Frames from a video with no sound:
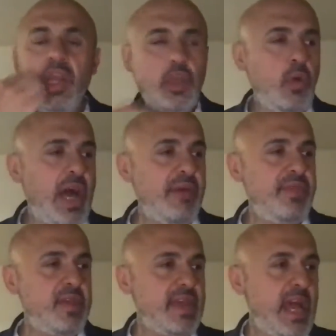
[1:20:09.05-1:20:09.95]
You
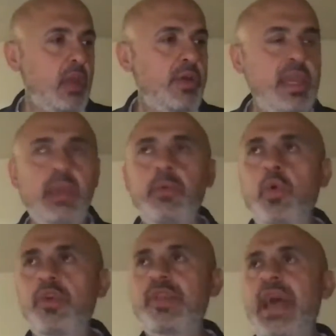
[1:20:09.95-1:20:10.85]
have this Elohim
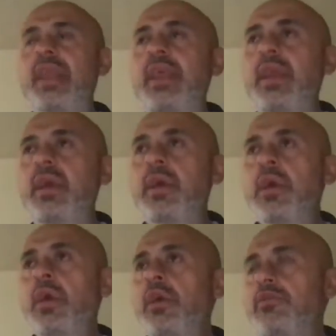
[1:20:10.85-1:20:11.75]
who's standing
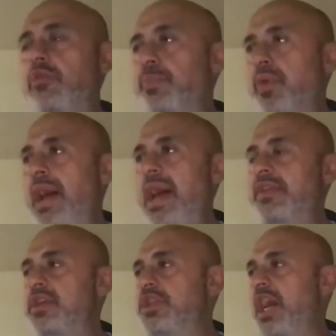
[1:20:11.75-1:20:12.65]
to
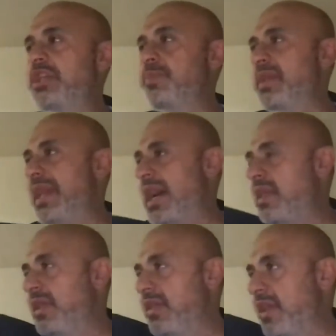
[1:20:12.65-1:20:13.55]
pass judgment
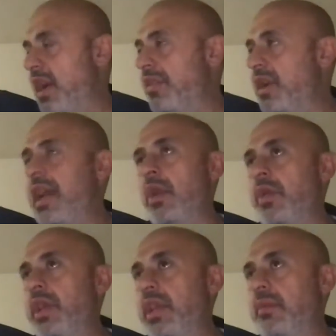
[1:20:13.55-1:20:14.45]
on these other
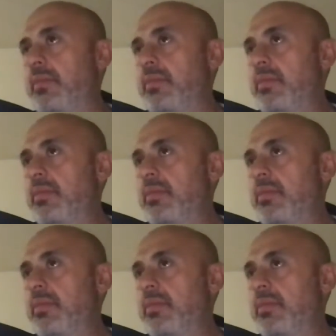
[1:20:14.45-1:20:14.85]
Elohim,